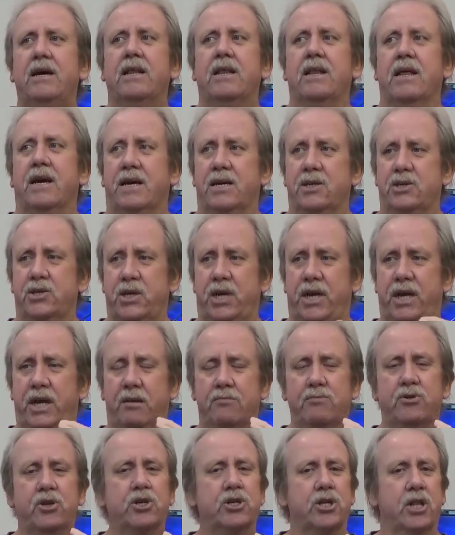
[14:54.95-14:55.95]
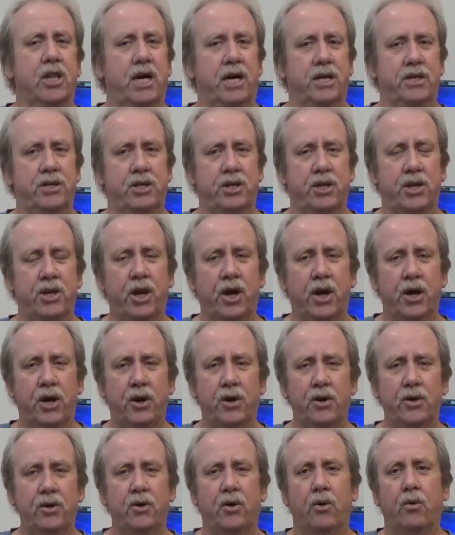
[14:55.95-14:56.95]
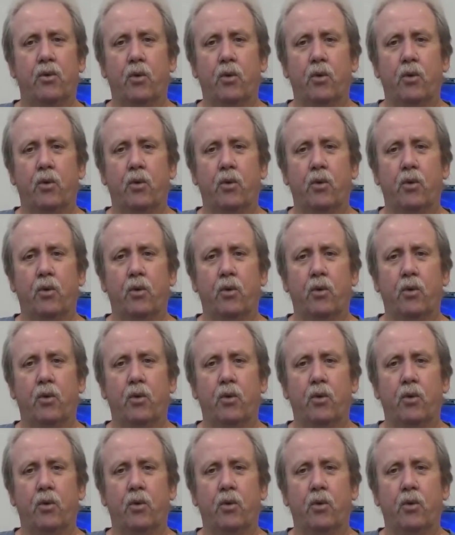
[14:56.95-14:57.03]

Like I said, I'm just letting you know